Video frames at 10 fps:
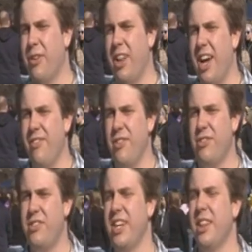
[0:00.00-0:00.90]
Life. You've
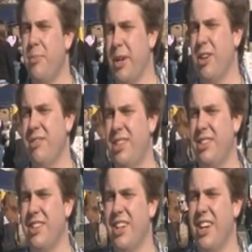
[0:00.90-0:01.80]
seen the
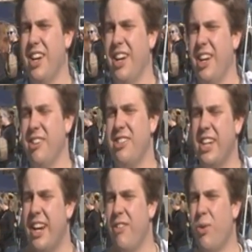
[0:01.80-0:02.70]
booths. You've
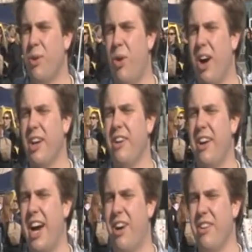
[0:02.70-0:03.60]
seen everyone walking
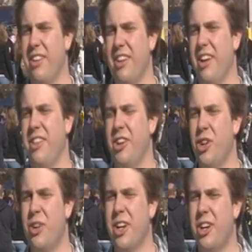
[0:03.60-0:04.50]
around. They're
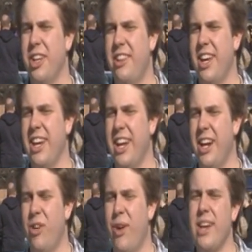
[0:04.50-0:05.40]
doing a good thing
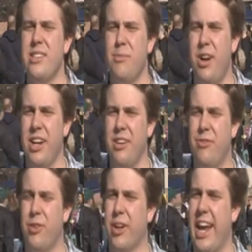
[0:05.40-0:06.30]
here, raising money
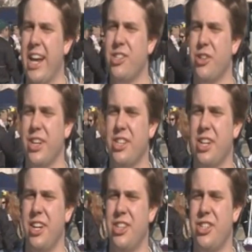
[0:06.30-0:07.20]
for cancer
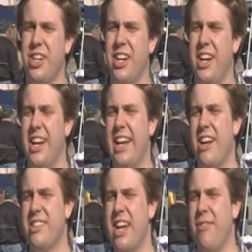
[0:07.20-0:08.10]
research.
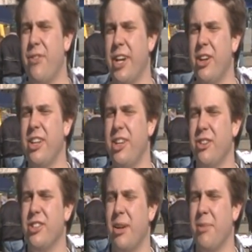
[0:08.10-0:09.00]
Now it's time for you to
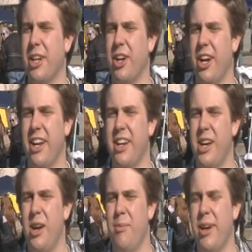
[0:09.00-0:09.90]
do something good.
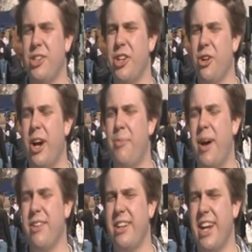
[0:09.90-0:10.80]
Make sure you help
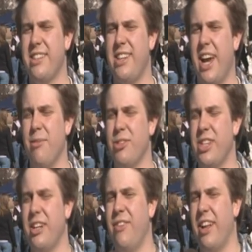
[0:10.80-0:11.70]
out the next time you
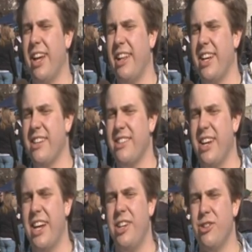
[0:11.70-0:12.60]
see an event like this
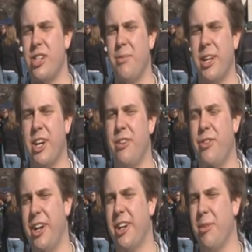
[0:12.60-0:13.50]
and do something good
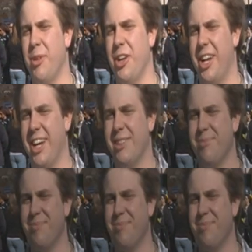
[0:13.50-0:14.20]
for your community.